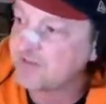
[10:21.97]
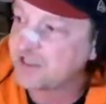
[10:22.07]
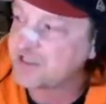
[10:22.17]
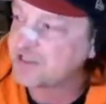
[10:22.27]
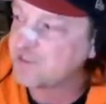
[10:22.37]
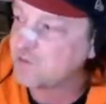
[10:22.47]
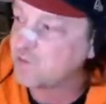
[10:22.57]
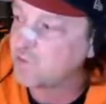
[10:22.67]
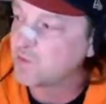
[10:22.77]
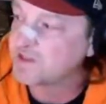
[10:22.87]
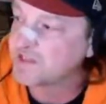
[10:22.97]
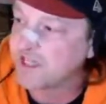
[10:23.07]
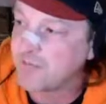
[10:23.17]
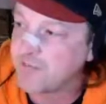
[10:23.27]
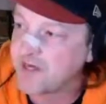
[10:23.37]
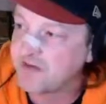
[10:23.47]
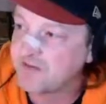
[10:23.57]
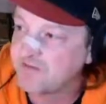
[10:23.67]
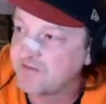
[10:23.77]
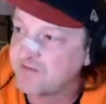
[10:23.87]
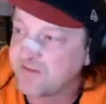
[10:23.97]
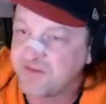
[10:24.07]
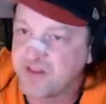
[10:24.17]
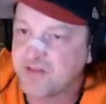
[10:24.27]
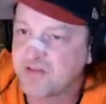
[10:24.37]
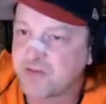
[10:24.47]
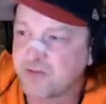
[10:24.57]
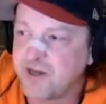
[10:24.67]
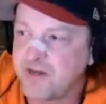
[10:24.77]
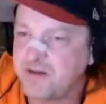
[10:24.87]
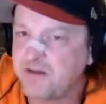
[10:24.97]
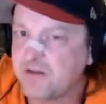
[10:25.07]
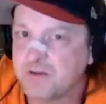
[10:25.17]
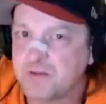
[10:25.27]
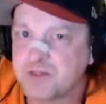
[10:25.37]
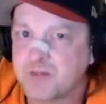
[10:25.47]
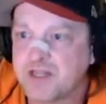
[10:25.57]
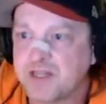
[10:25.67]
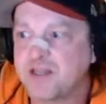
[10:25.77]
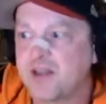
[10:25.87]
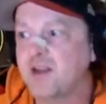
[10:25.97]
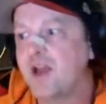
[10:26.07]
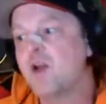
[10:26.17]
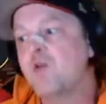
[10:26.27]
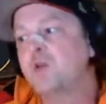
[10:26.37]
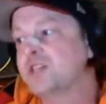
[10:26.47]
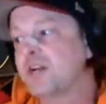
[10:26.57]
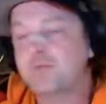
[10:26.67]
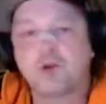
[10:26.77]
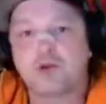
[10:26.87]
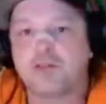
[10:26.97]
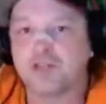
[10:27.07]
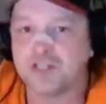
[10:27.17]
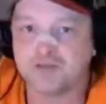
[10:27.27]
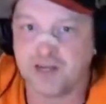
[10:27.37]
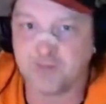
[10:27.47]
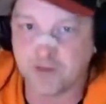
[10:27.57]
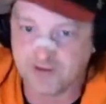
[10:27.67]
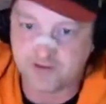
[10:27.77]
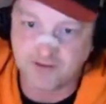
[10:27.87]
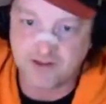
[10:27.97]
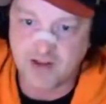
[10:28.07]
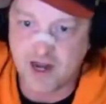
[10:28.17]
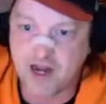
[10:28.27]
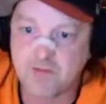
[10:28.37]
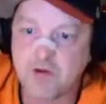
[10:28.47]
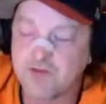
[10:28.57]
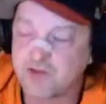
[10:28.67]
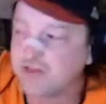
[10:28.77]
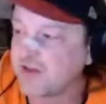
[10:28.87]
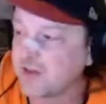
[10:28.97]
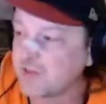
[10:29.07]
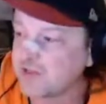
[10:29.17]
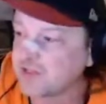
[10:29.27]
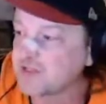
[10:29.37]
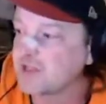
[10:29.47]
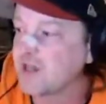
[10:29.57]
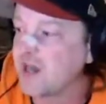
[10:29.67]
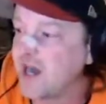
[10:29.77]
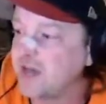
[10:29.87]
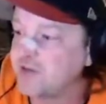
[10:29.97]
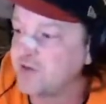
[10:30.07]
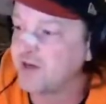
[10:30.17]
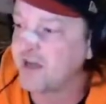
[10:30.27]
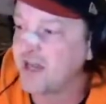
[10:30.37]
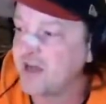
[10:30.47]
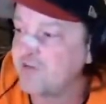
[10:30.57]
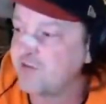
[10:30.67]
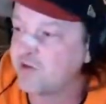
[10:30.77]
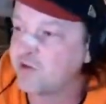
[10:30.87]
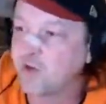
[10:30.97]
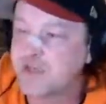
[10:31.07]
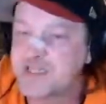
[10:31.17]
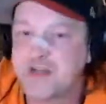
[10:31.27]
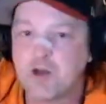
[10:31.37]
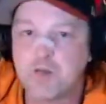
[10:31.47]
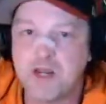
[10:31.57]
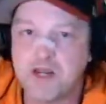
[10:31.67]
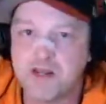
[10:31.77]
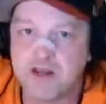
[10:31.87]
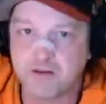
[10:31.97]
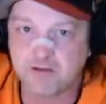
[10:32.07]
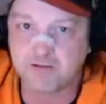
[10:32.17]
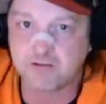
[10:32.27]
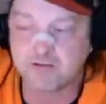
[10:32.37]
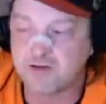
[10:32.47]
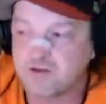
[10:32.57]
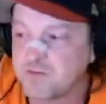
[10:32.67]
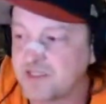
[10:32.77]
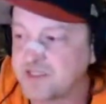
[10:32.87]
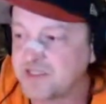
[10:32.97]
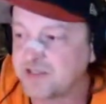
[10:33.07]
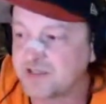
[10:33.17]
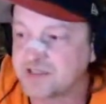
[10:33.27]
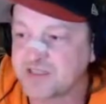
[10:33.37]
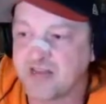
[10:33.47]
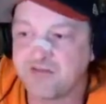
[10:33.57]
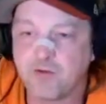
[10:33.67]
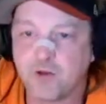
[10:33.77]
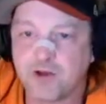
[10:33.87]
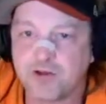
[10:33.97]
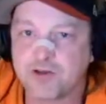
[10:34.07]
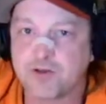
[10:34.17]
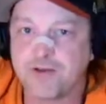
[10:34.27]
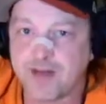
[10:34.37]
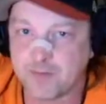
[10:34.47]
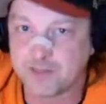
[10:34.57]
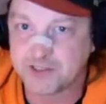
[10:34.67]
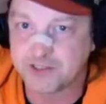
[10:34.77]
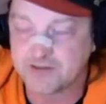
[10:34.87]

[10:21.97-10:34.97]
this was like a minute 53 or something like that, which I am perfectly fine with. I am perfectly fine with this. I do not have crazy OP gear. My Seer doesn't have 400 crit damage.